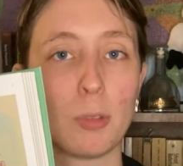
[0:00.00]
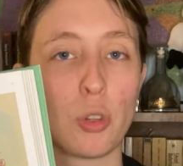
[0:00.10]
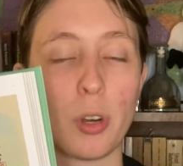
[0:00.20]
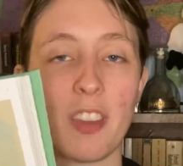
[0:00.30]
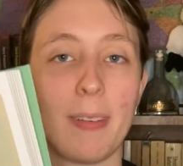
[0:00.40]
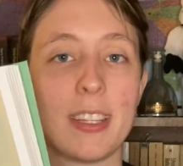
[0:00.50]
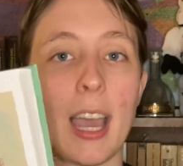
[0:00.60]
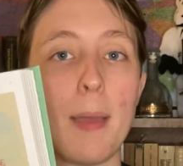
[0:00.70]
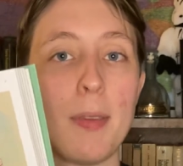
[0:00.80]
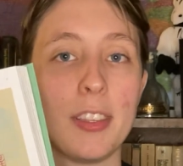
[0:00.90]
majority of my
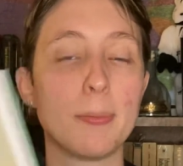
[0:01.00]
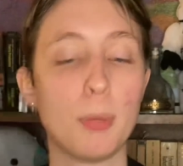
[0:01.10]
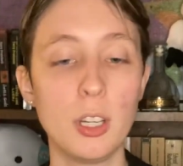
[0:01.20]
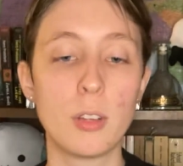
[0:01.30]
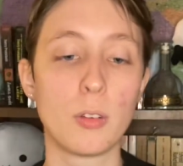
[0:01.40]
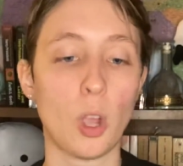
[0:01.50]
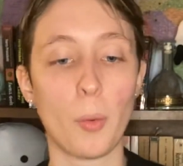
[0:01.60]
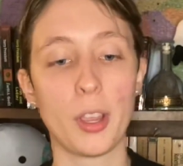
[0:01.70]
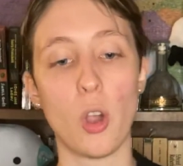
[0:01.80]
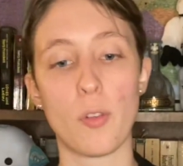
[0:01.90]
time in this book
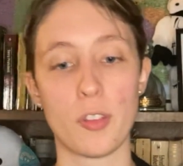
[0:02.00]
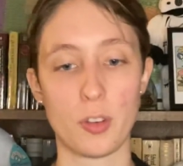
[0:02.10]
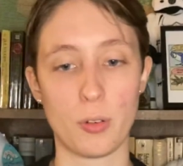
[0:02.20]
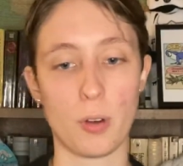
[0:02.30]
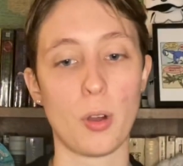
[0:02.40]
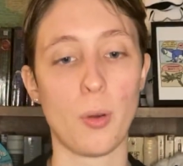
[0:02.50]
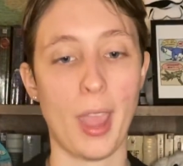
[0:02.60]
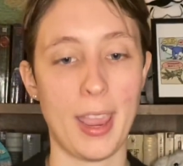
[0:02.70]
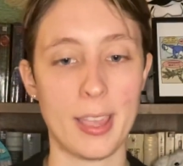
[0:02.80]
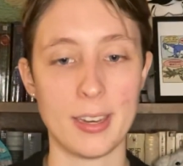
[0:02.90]
going over the crow
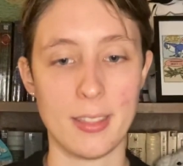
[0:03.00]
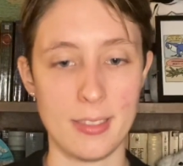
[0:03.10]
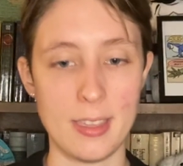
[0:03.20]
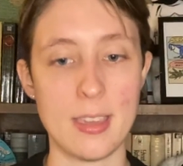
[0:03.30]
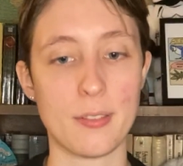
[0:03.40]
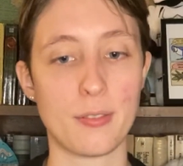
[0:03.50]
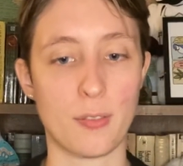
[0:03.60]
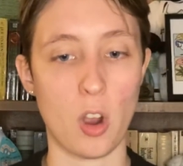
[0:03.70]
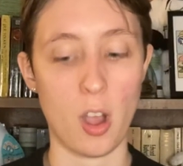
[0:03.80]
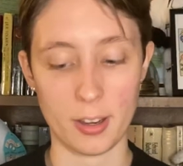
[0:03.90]
and the
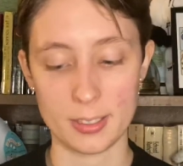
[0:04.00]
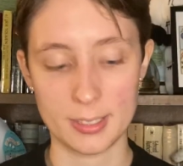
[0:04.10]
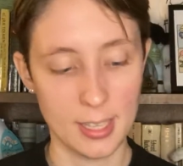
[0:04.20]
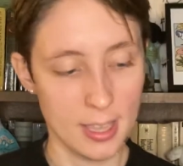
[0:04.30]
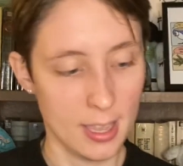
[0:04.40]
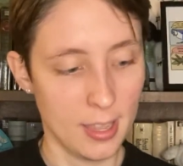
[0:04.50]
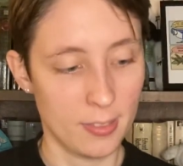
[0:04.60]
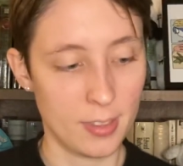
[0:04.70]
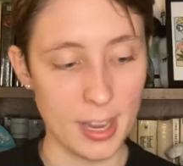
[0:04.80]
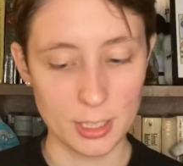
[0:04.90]
frogs.
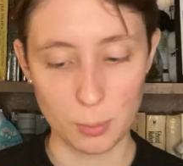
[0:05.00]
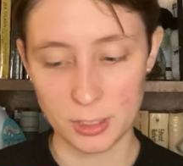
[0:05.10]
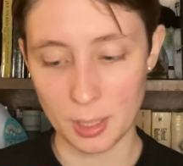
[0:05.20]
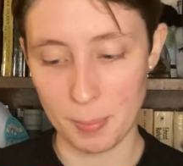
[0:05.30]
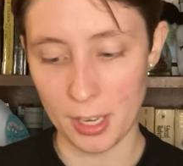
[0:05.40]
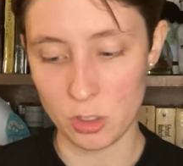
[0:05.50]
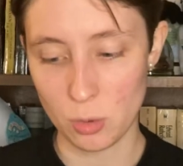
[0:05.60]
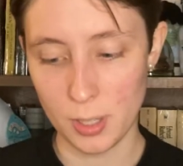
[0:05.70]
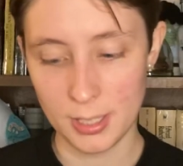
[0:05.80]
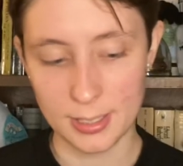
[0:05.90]
The next one's on page
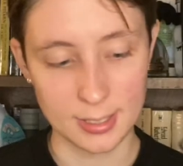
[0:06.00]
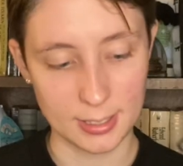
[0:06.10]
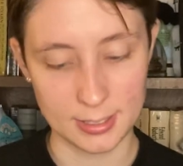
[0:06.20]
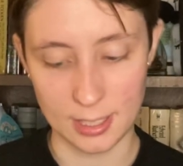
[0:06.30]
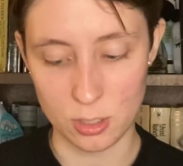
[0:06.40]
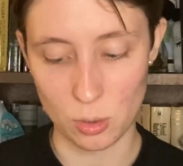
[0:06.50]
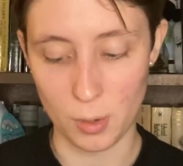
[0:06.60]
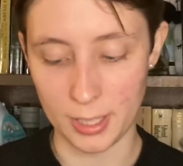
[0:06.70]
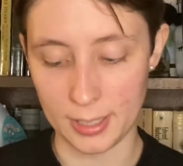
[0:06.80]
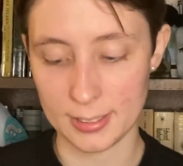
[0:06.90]
26 and
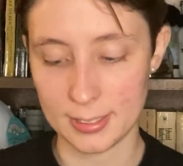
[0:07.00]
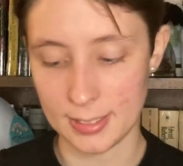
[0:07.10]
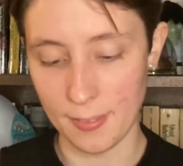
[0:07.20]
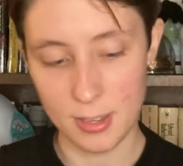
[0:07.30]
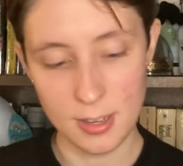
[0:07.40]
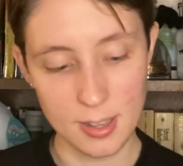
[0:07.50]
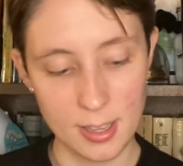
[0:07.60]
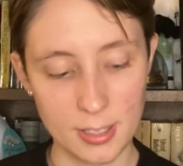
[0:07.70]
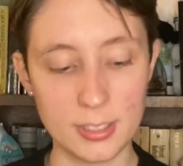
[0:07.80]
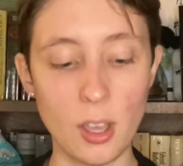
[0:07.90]
27.
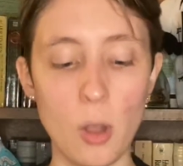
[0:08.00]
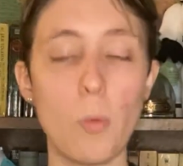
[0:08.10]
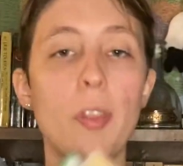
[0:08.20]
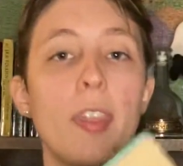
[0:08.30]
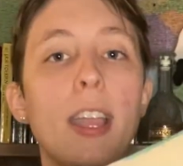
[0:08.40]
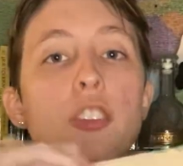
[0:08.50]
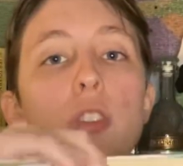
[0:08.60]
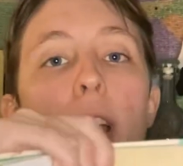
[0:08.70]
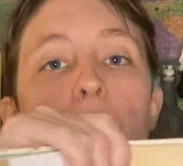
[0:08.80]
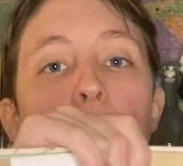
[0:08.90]
So one thing I do
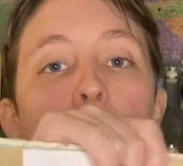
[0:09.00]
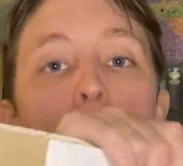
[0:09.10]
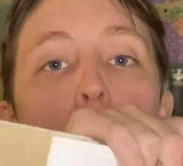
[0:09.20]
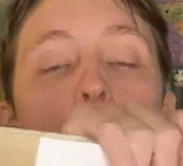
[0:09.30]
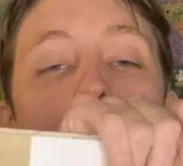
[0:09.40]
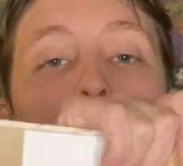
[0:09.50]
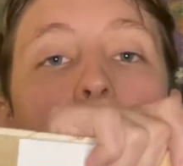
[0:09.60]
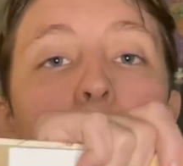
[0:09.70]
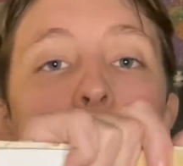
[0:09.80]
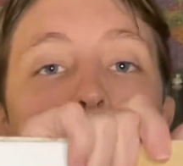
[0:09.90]
like that this book
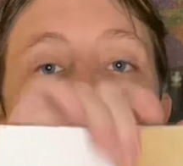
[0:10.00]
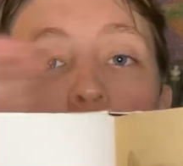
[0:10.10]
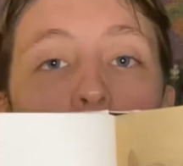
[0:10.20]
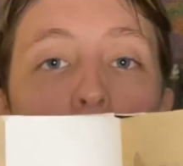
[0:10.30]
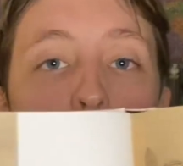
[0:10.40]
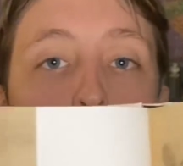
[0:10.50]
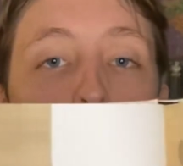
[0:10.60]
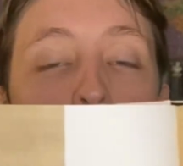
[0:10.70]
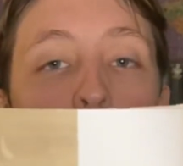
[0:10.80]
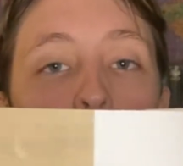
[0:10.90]
does is it does the zoom
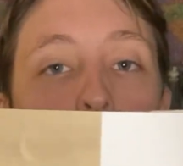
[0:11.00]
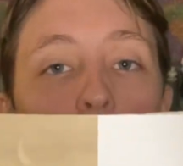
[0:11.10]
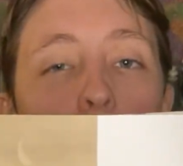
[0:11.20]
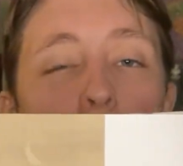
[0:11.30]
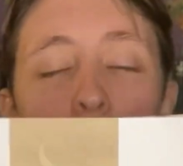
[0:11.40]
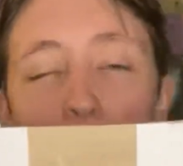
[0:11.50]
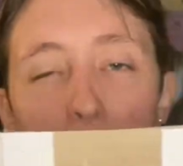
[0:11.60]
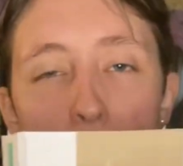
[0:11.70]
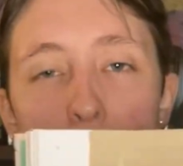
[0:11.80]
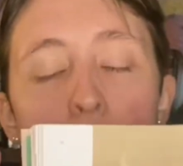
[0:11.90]
in feature,
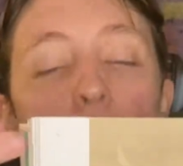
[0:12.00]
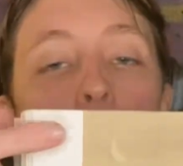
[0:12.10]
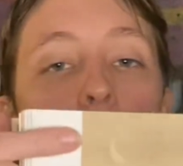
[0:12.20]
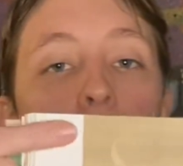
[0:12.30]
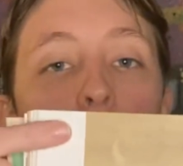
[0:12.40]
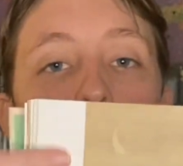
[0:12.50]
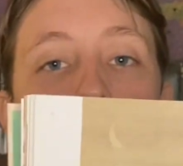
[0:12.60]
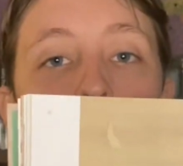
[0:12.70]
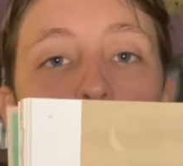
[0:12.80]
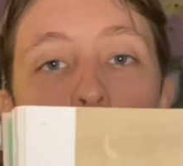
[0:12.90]
kind of. So
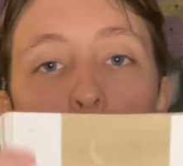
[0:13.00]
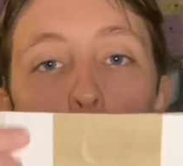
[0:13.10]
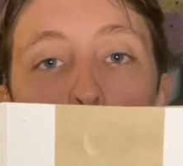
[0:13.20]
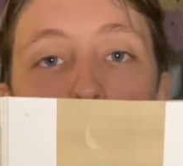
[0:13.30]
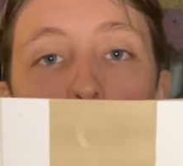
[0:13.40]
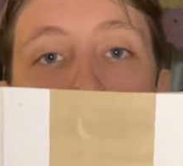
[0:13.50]
this is the full print